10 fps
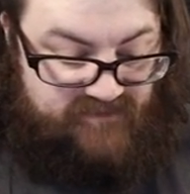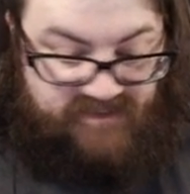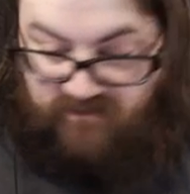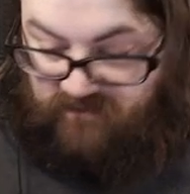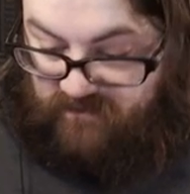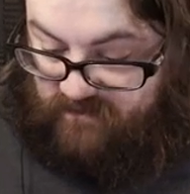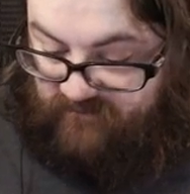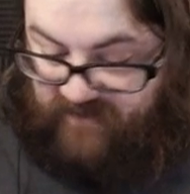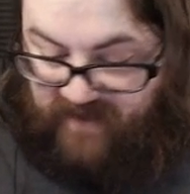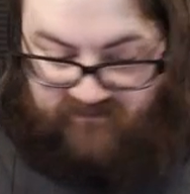or
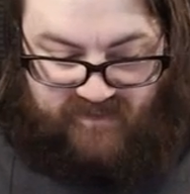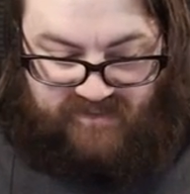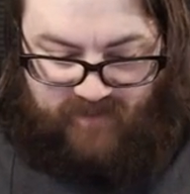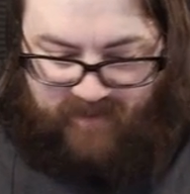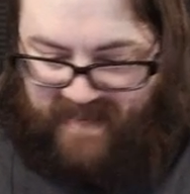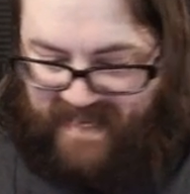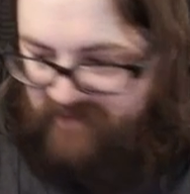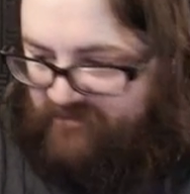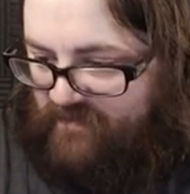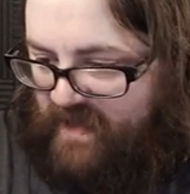5 of these. Am I paying
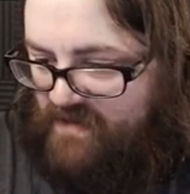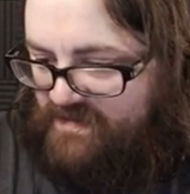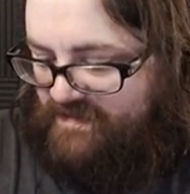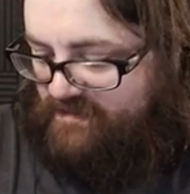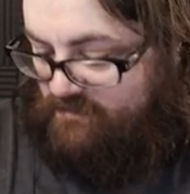for those?